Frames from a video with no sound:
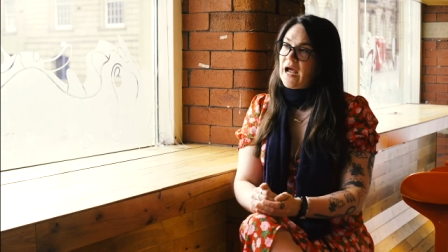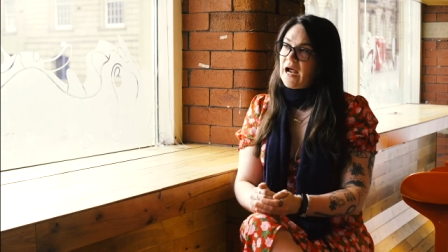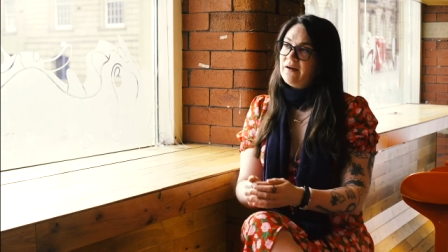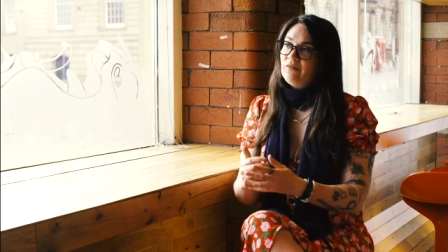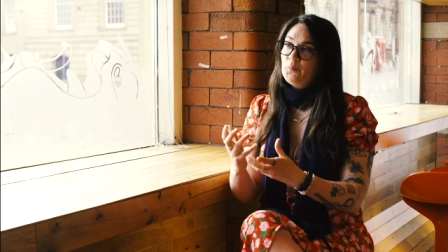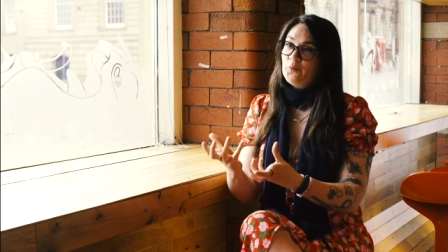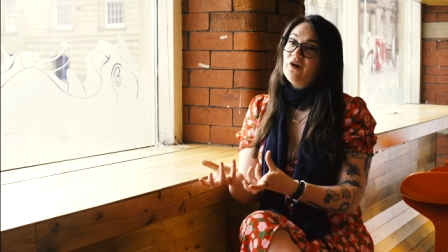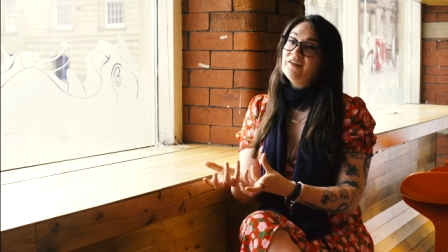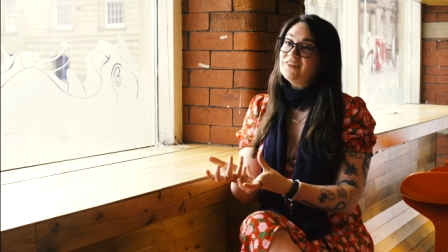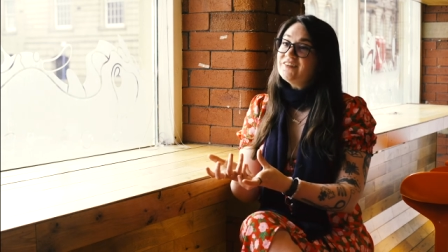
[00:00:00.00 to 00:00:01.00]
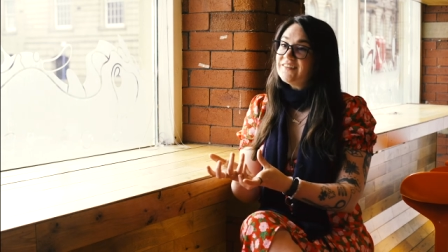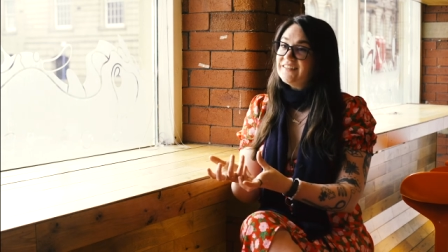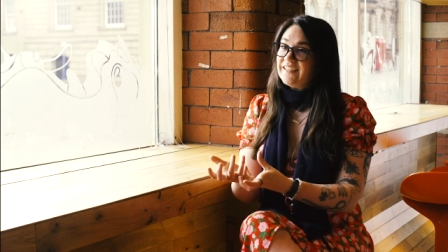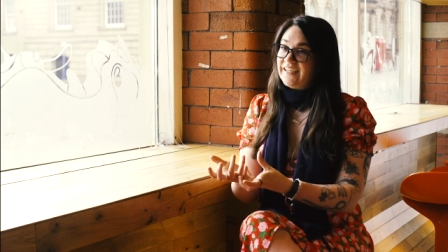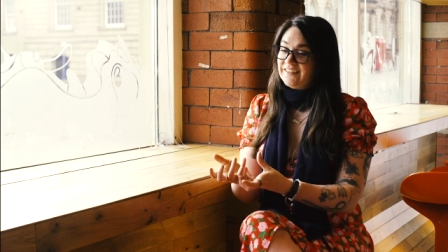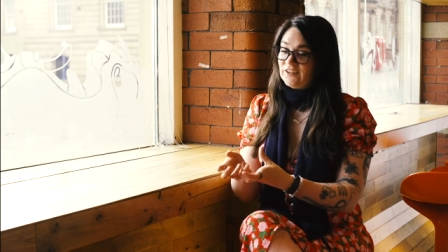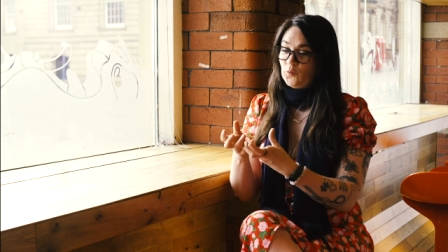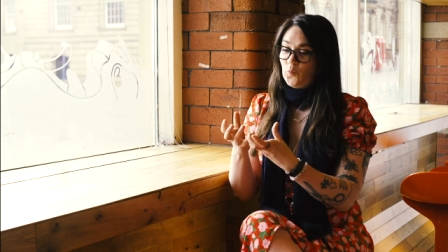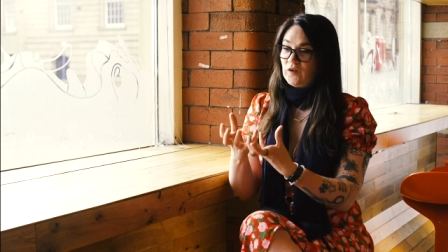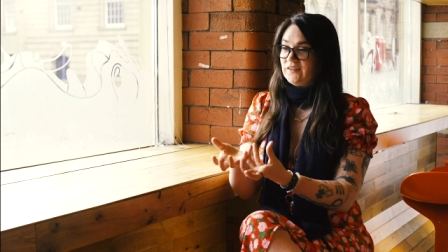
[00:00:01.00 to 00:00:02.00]
And then the product is
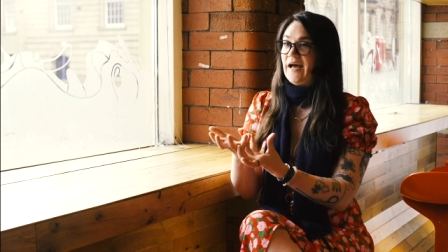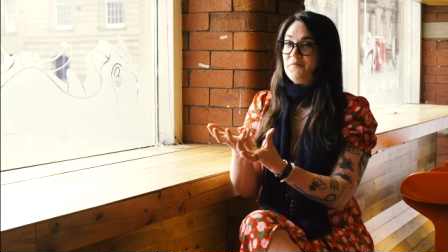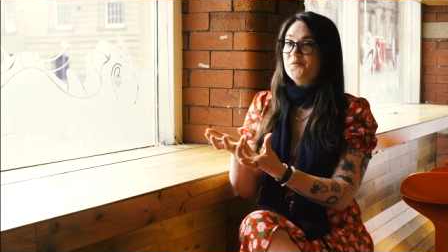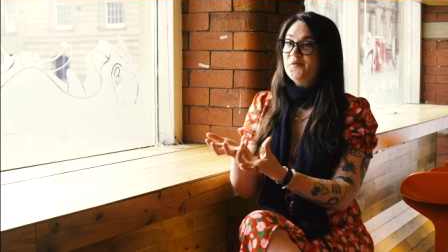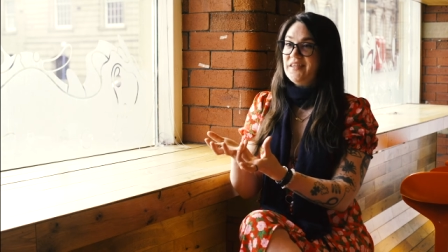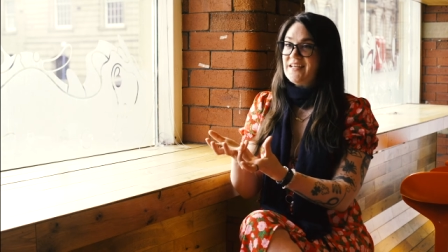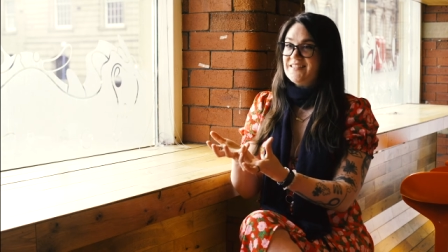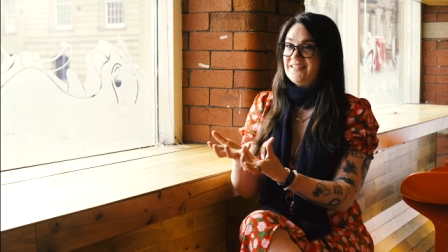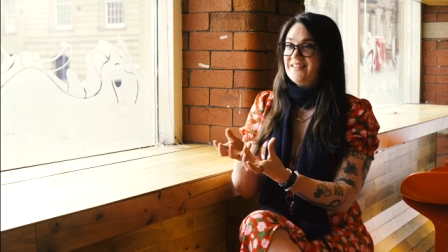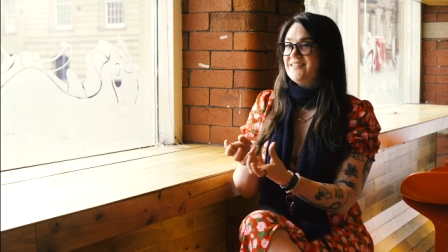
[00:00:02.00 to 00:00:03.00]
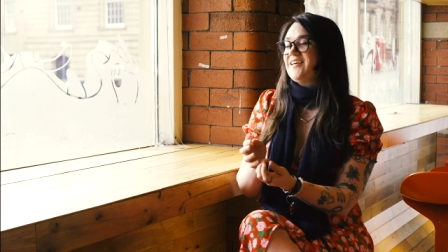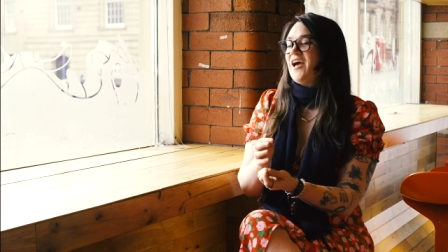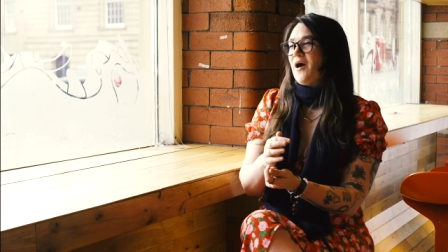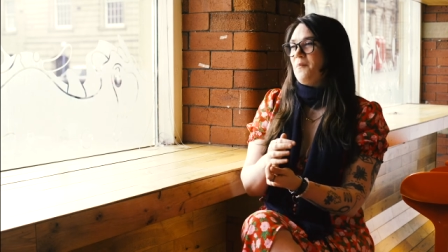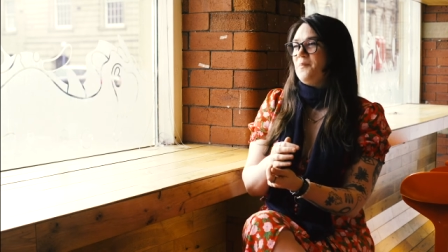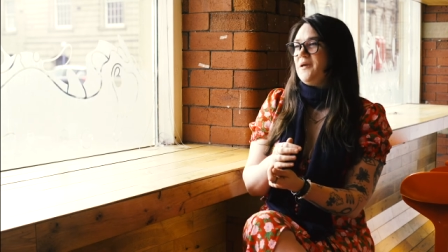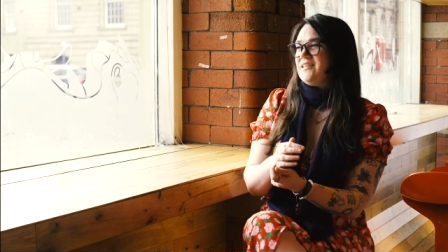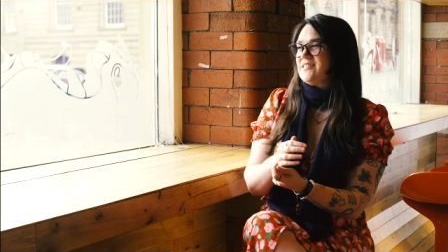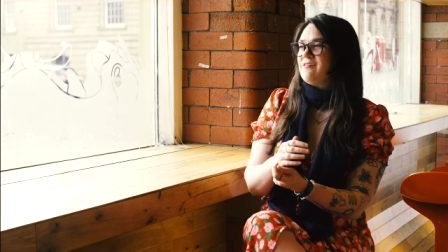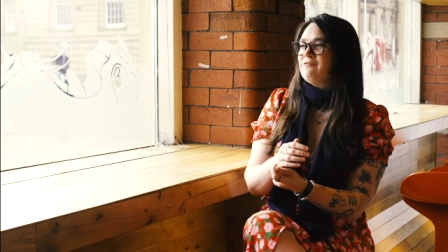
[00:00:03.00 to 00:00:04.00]
what's happening with this. Is this a
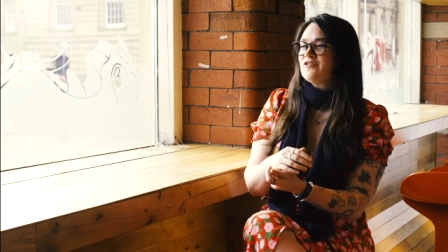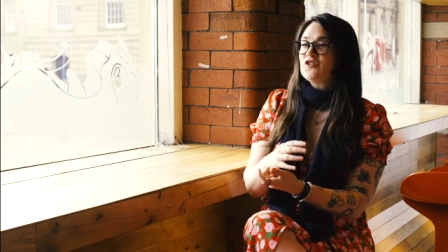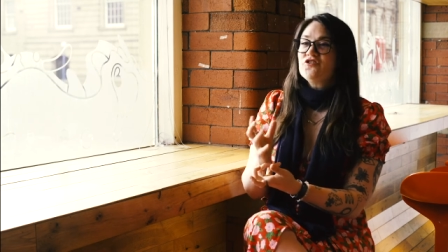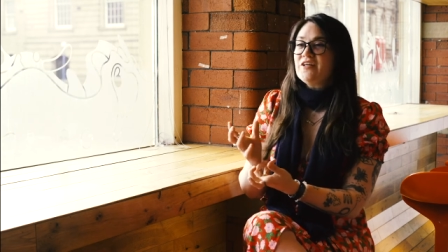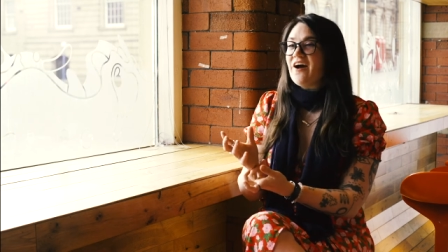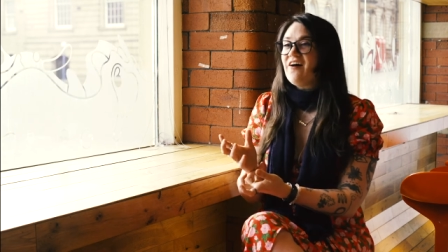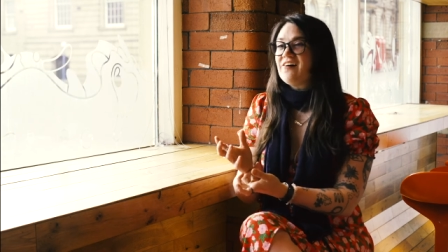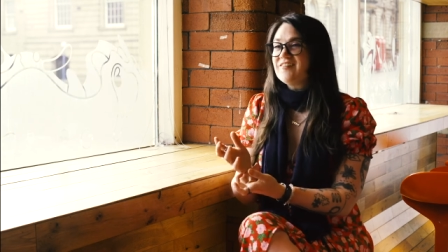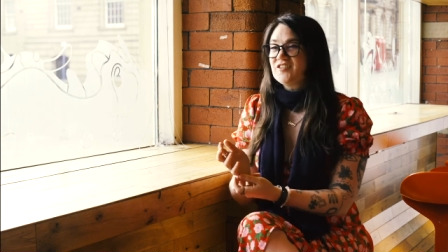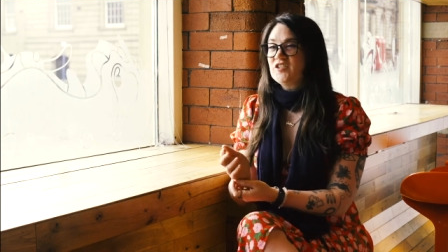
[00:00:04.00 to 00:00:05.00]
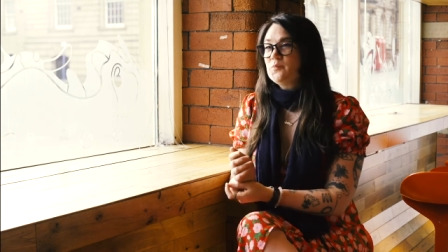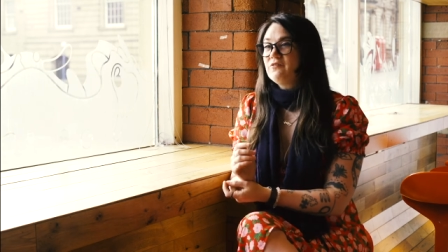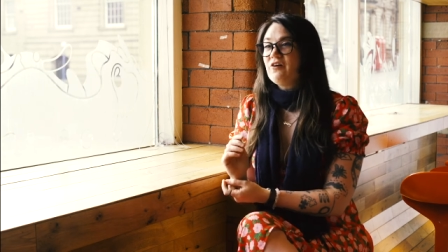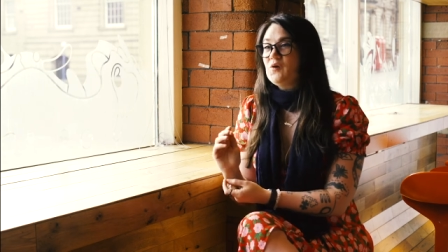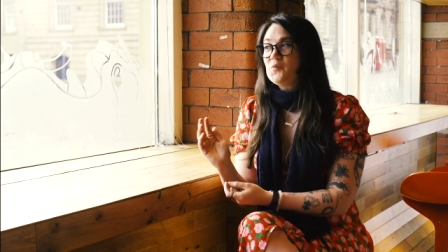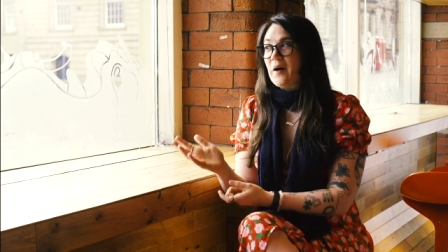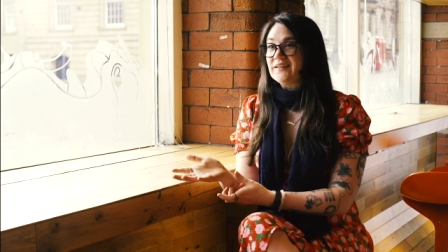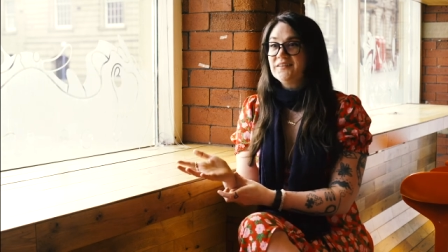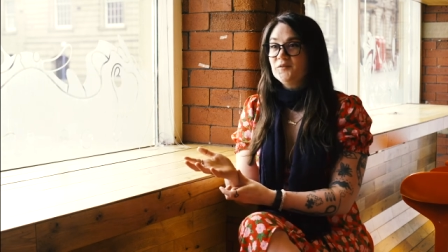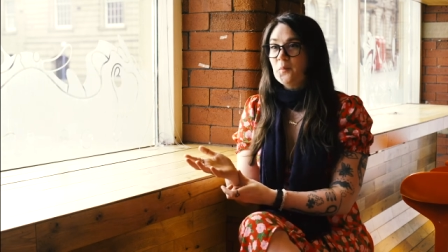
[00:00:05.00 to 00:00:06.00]
piece of street art to provoke
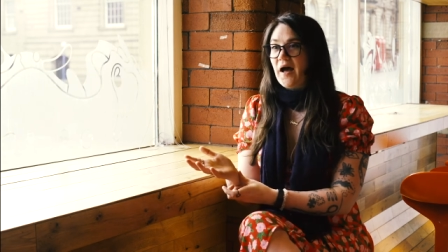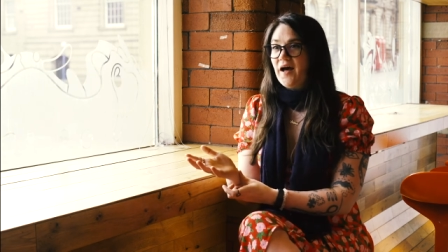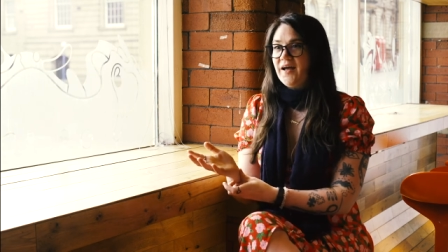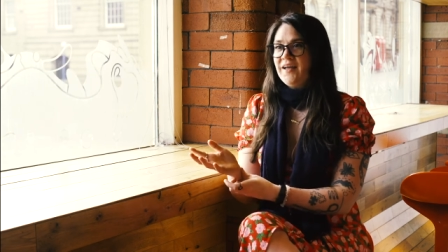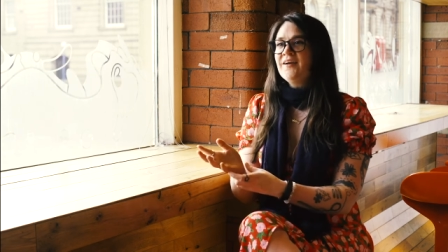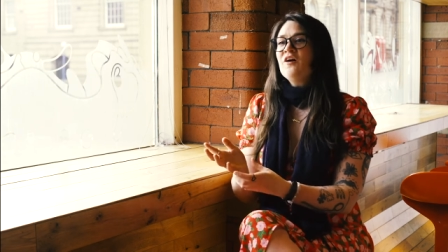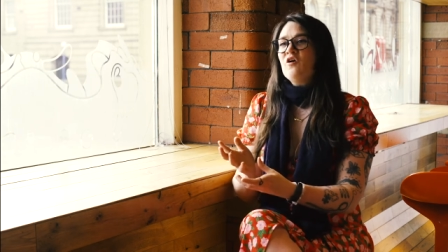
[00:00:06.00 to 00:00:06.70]
passers by?